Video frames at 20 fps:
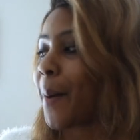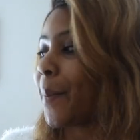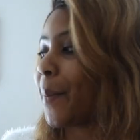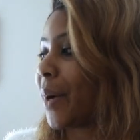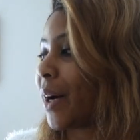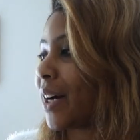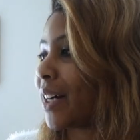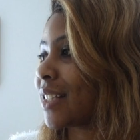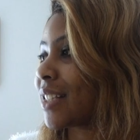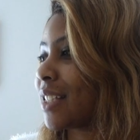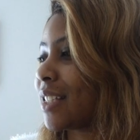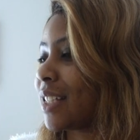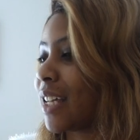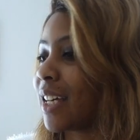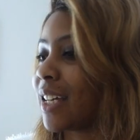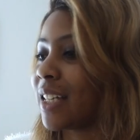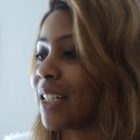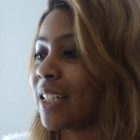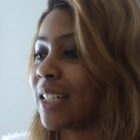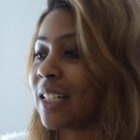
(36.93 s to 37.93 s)
but
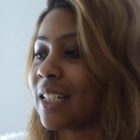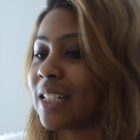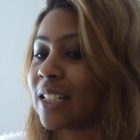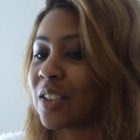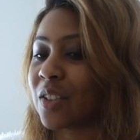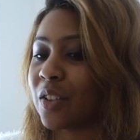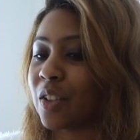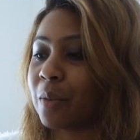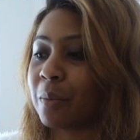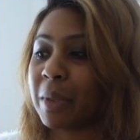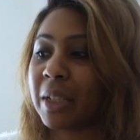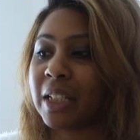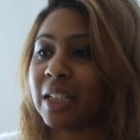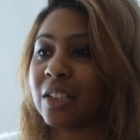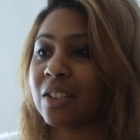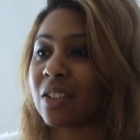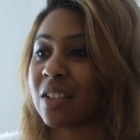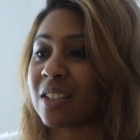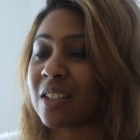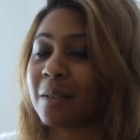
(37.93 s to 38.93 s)
today is going to be
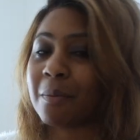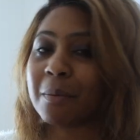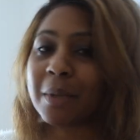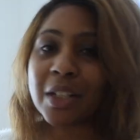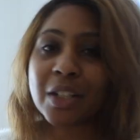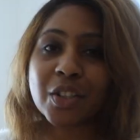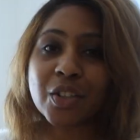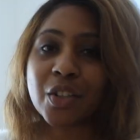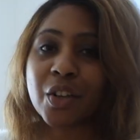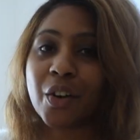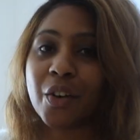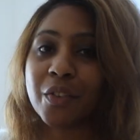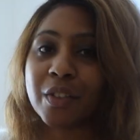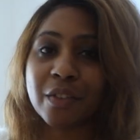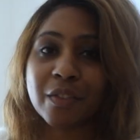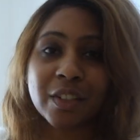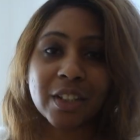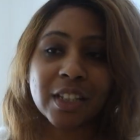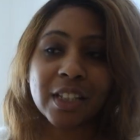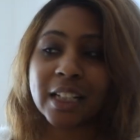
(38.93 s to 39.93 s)
just a mixture of
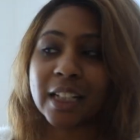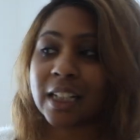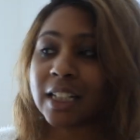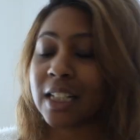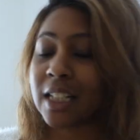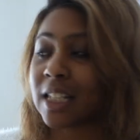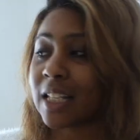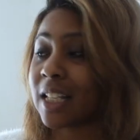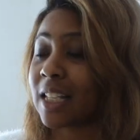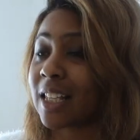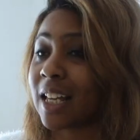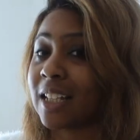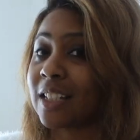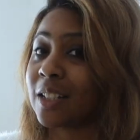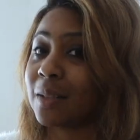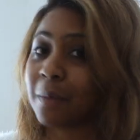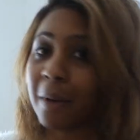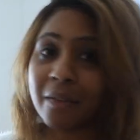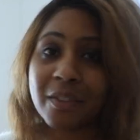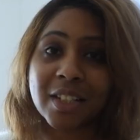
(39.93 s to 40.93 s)
different things. It's
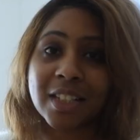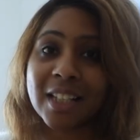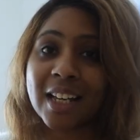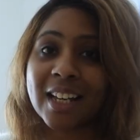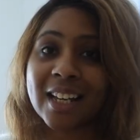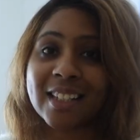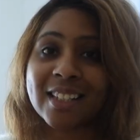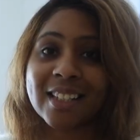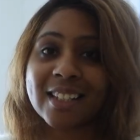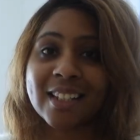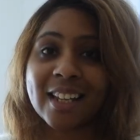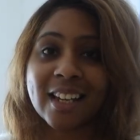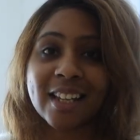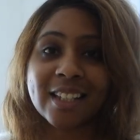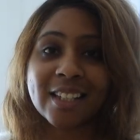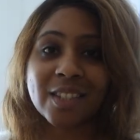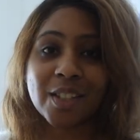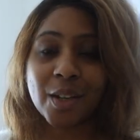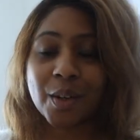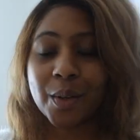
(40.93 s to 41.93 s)
actually Mother's Day today,
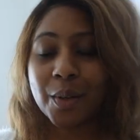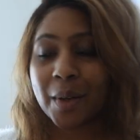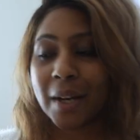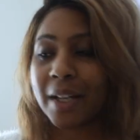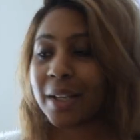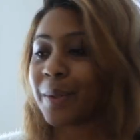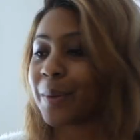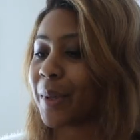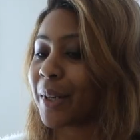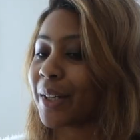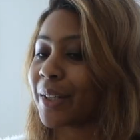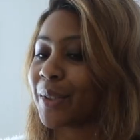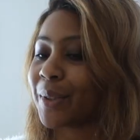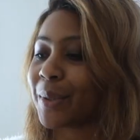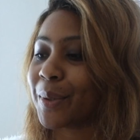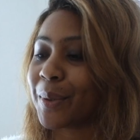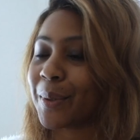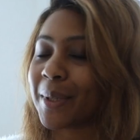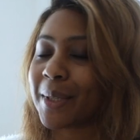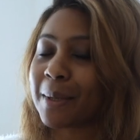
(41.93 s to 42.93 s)
so anyone
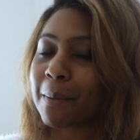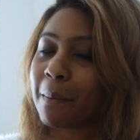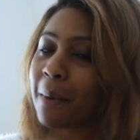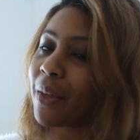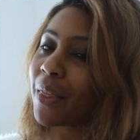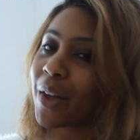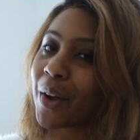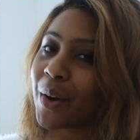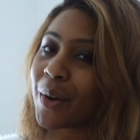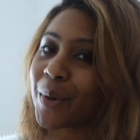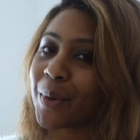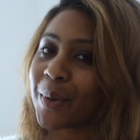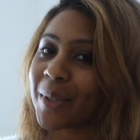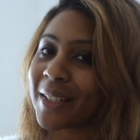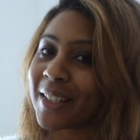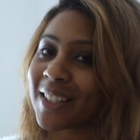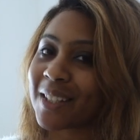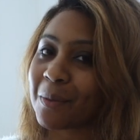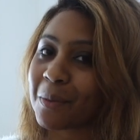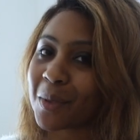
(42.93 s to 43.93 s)
who is a mother, who
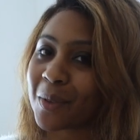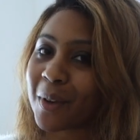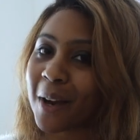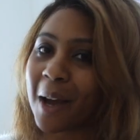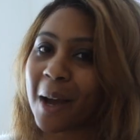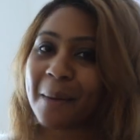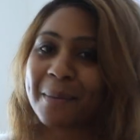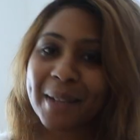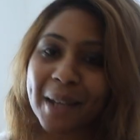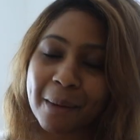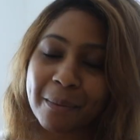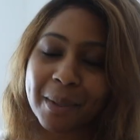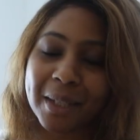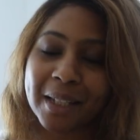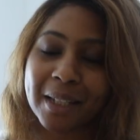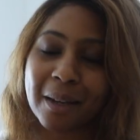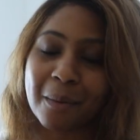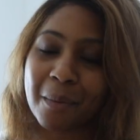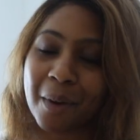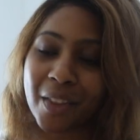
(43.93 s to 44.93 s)
is subscribed,
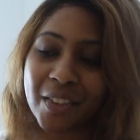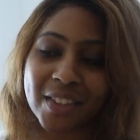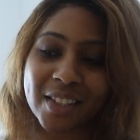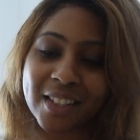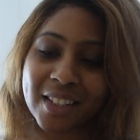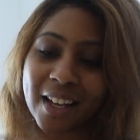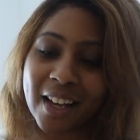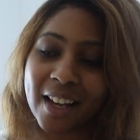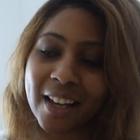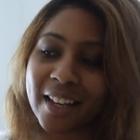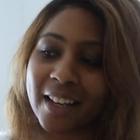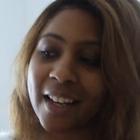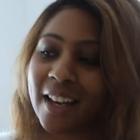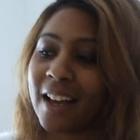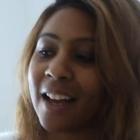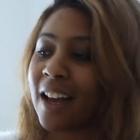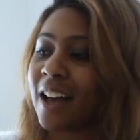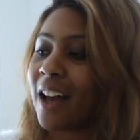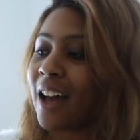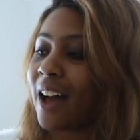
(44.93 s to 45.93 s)
happy Mother's Day.
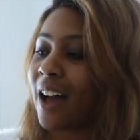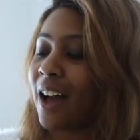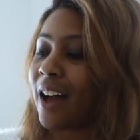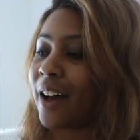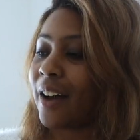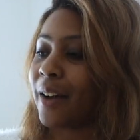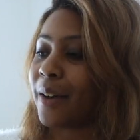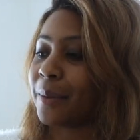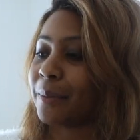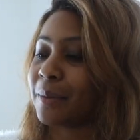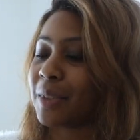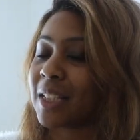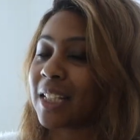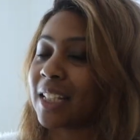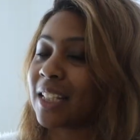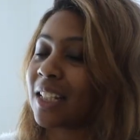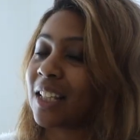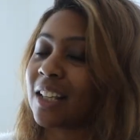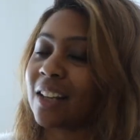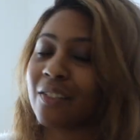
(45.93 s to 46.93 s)

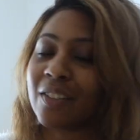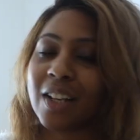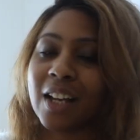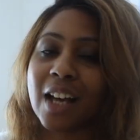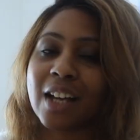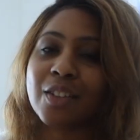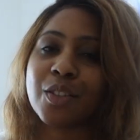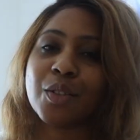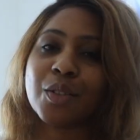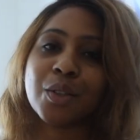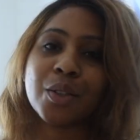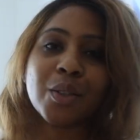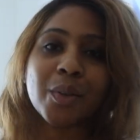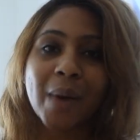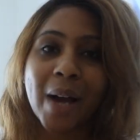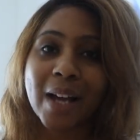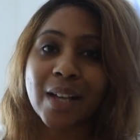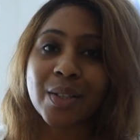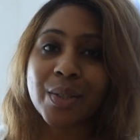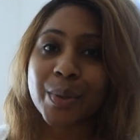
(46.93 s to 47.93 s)
Sending love and light to you
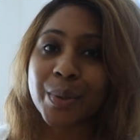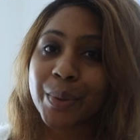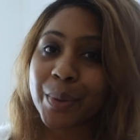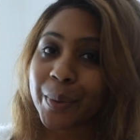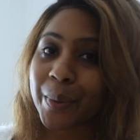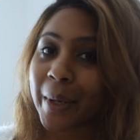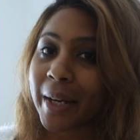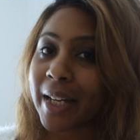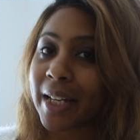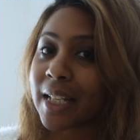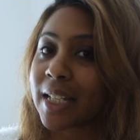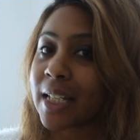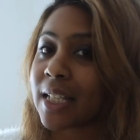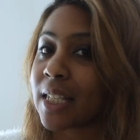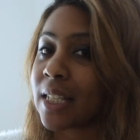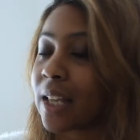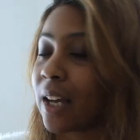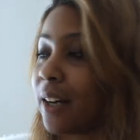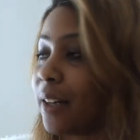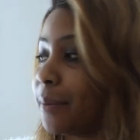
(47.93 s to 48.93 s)
as
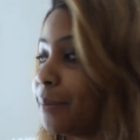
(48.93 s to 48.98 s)
always.